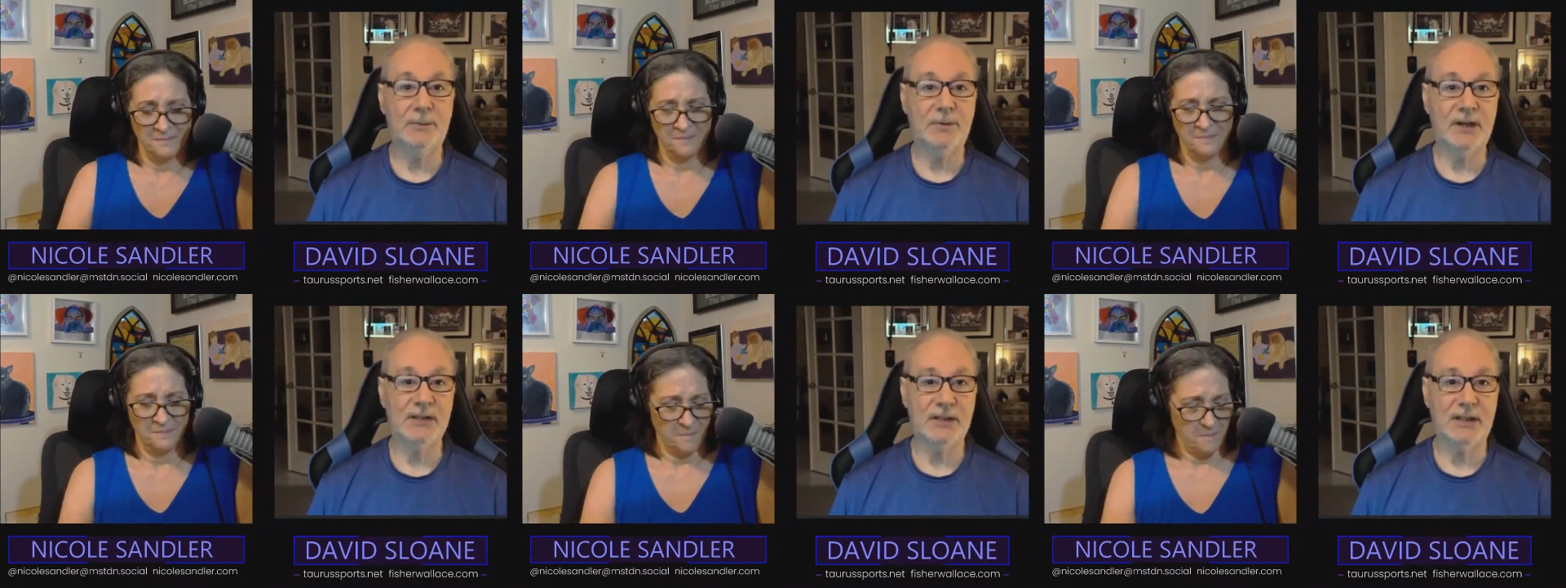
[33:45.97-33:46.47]

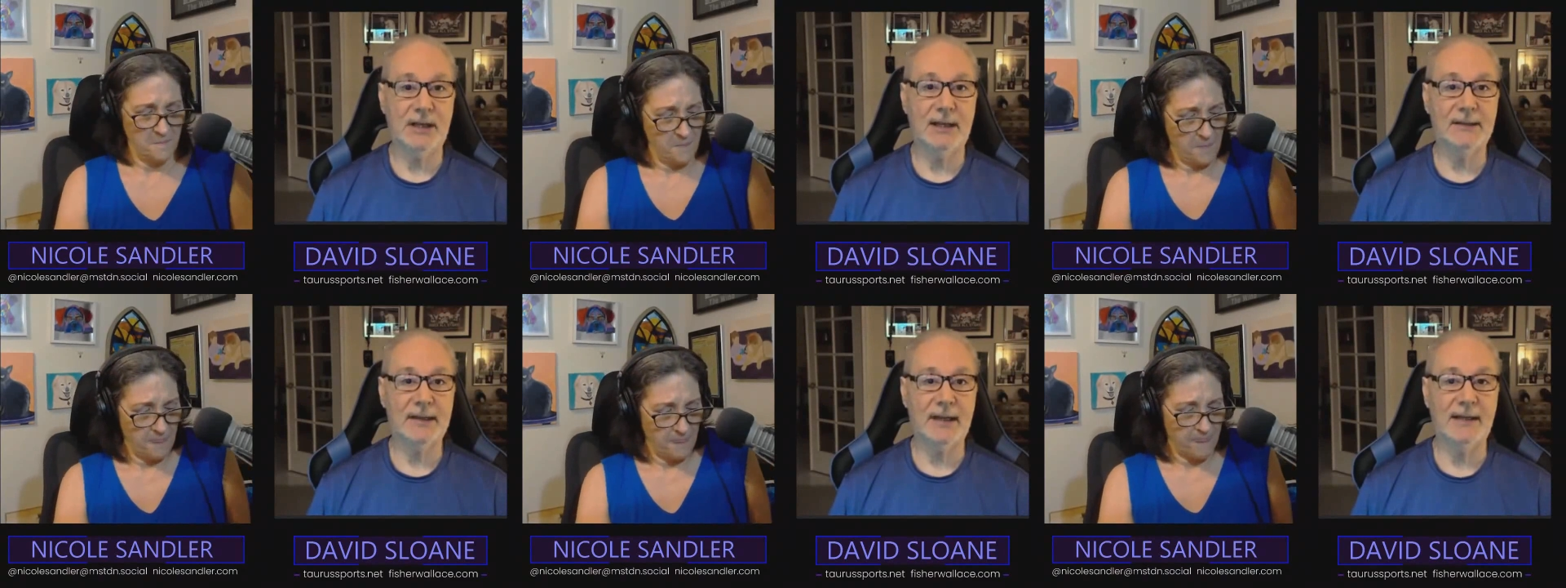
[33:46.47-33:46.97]
Speaker 1: deal with
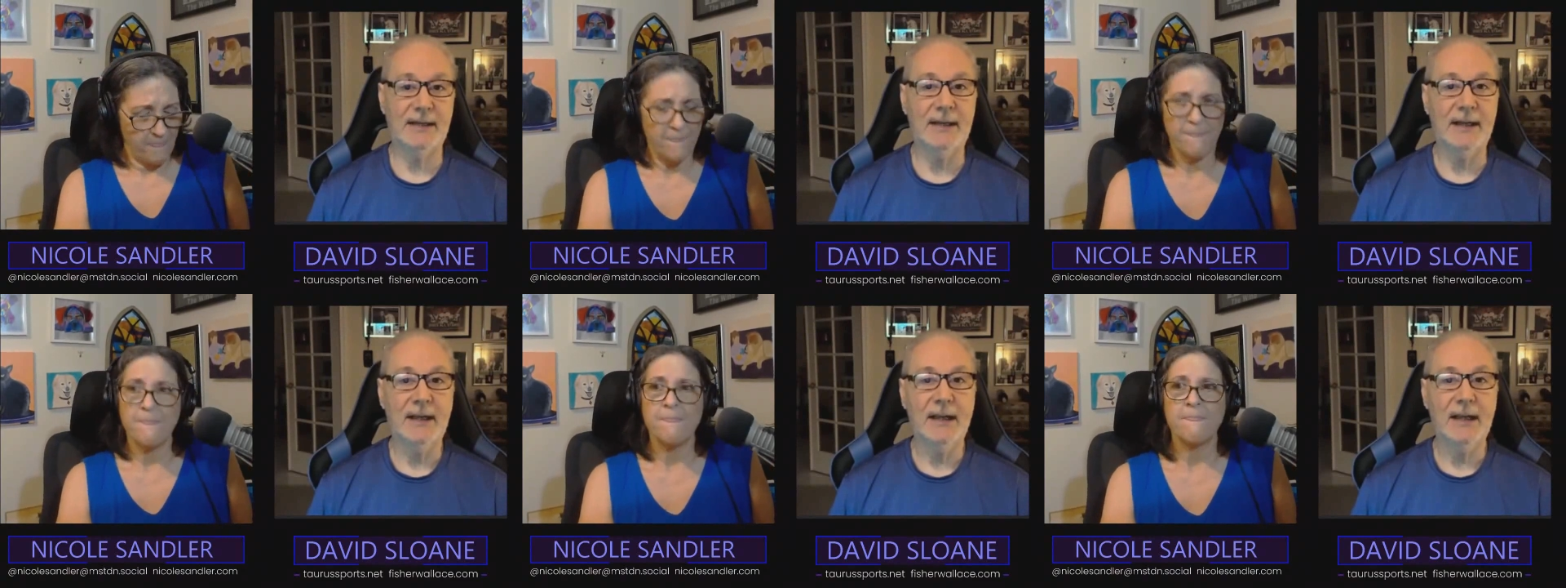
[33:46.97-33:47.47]
depression and
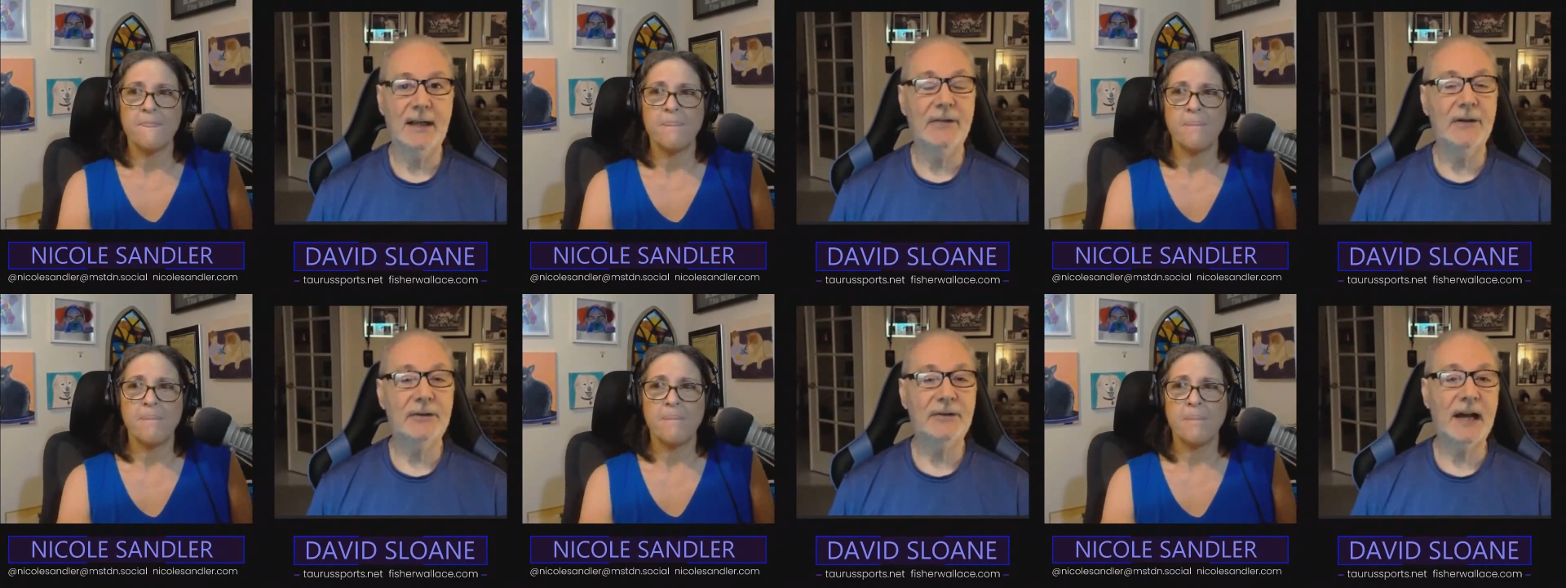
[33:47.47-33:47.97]
anxiety,
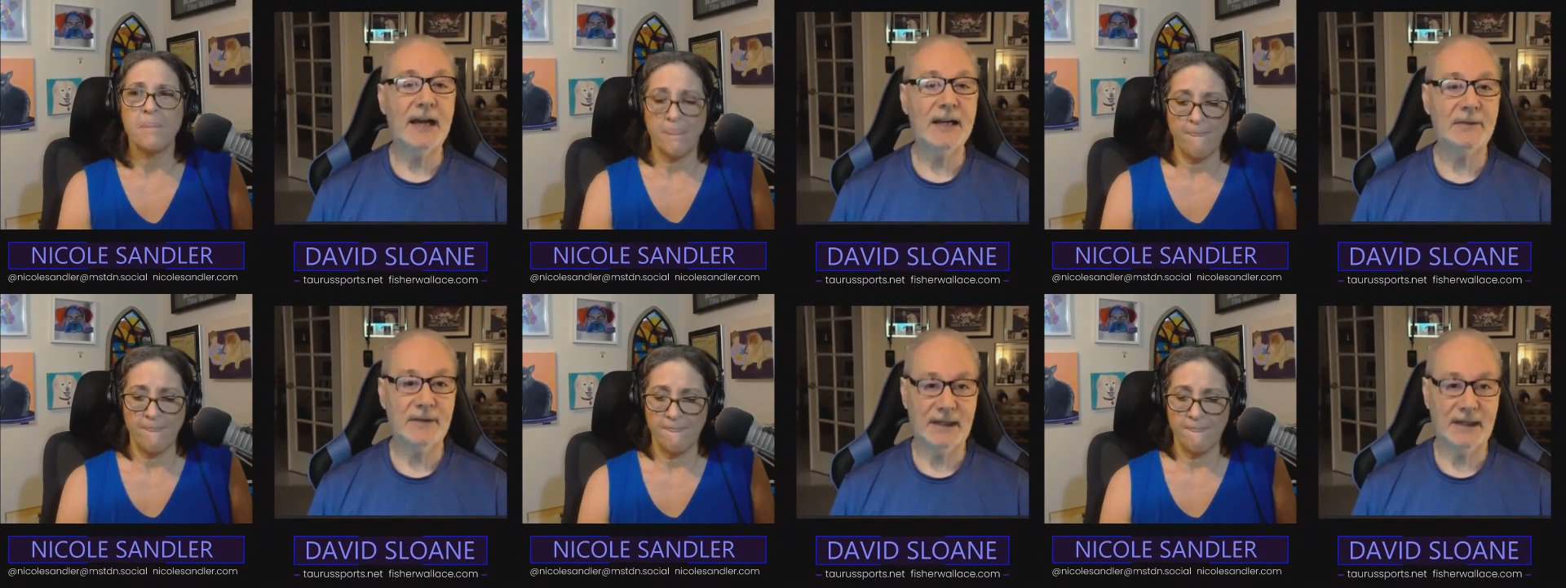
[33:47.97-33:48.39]
their